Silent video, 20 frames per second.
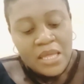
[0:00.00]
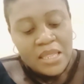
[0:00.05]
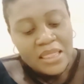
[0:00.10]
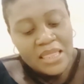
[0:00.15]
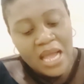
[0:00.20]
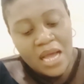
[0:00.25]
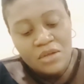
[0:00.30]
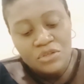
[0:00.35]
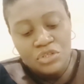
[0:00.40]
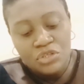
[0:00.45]

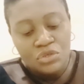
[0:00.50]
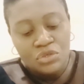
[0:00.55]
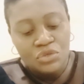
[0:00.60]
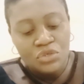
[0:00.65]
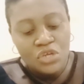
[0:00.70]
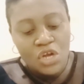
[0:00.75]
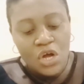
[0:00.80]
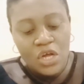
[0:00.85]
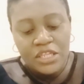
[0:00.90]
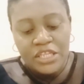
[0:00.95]
Now, to
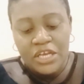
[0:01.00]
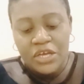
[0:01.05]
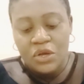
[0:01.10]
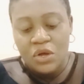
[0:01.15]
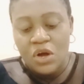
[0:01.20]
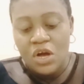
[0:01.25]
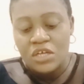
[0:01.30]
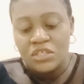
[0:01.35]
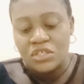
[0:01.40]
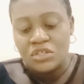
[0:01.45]
know the
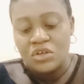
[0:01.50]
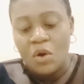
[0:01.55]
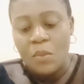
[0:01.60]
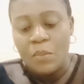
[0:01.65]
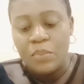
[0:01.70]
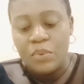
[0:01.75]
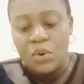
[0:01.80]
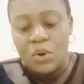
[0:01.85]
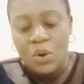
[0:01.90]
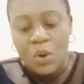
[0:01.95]
cost
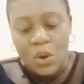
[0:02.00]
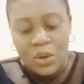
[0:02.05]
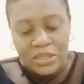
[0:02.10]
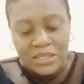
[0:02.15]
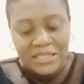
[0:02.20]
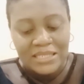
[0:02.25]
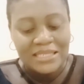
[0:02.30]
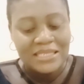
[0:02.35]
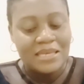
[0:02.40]
of blocks,